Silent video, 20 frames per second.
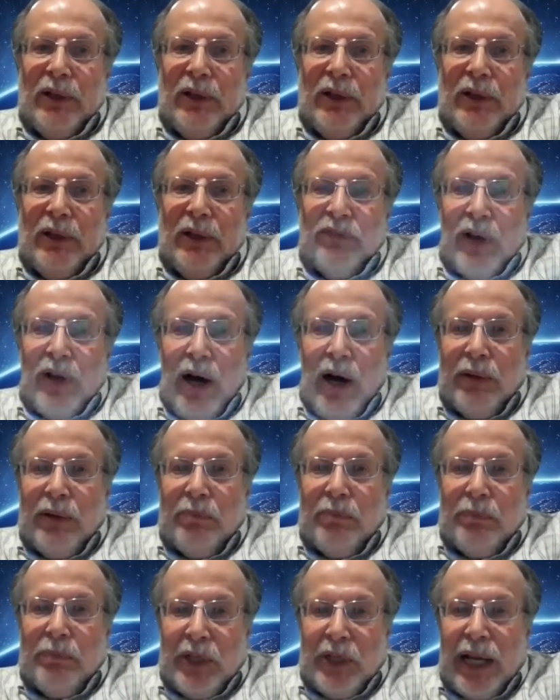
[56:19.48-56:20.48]
of color
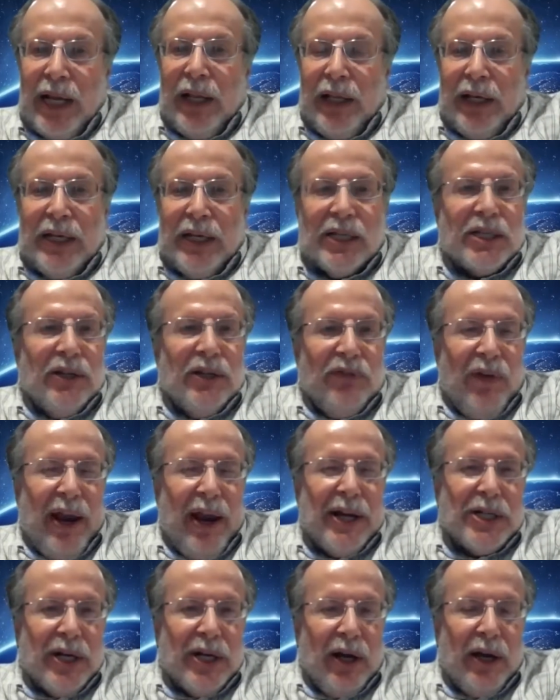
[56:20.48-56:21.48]
and particularly in
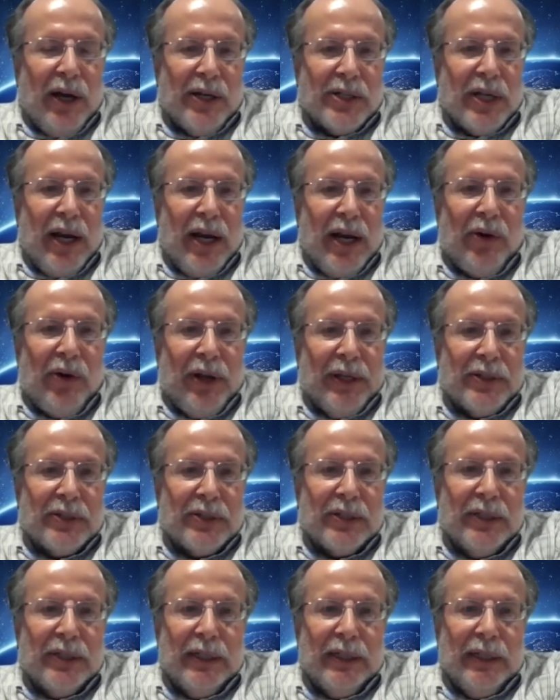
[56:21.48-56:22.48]
disadvantaged
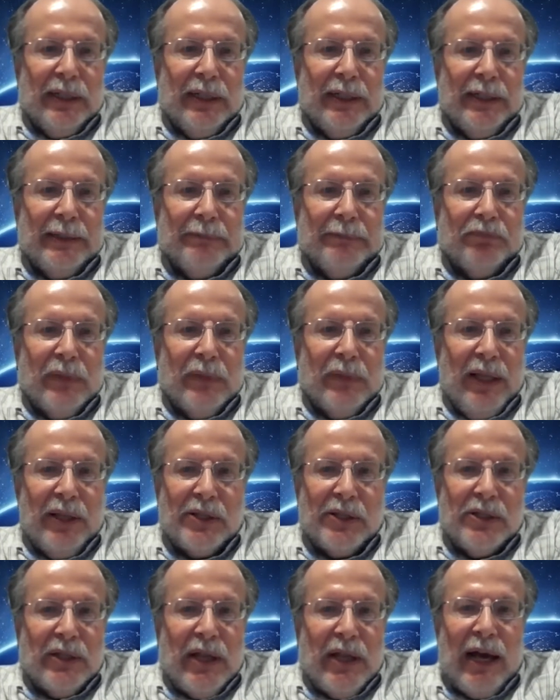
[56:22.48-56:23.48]
areas. Um, and
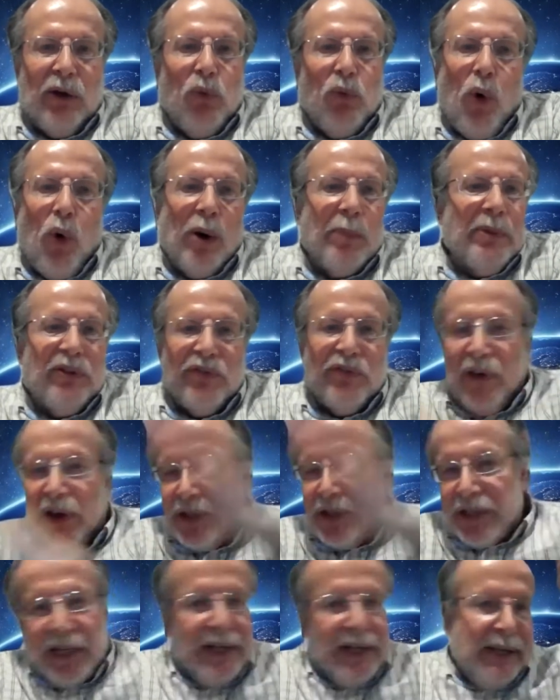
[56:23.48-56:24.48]
this is not a warm and
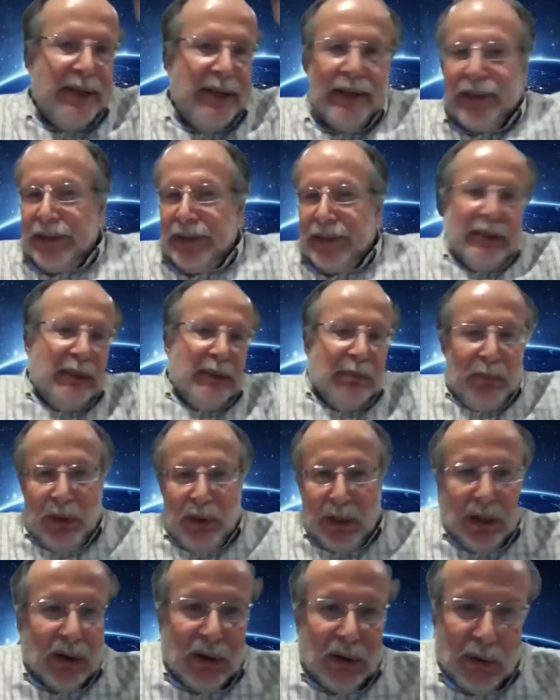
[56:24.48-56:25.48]
fuzzy
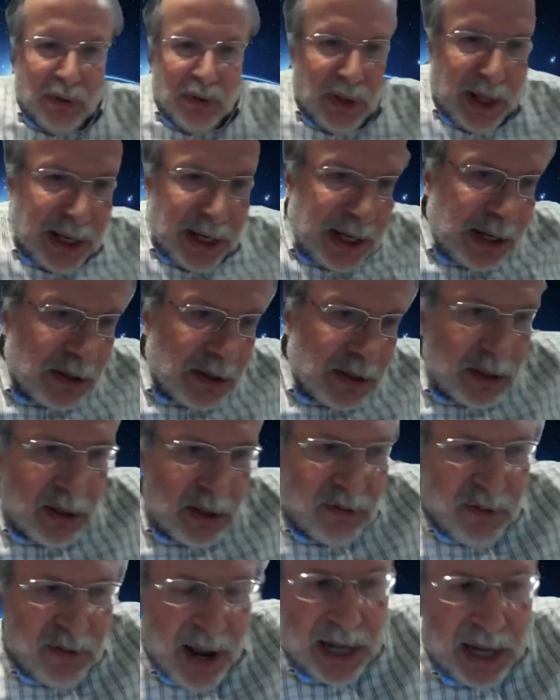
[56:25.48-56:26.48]
political thing. It's
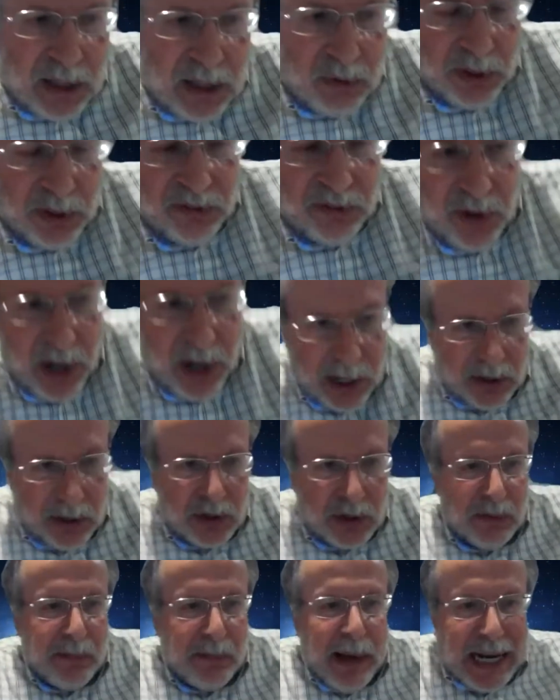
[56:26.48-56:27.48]
the fact that we've got
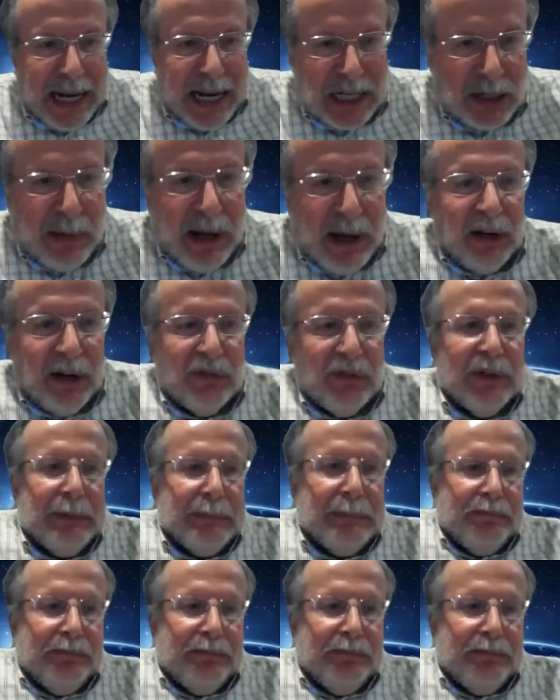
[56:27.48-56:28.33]
tremendous amount of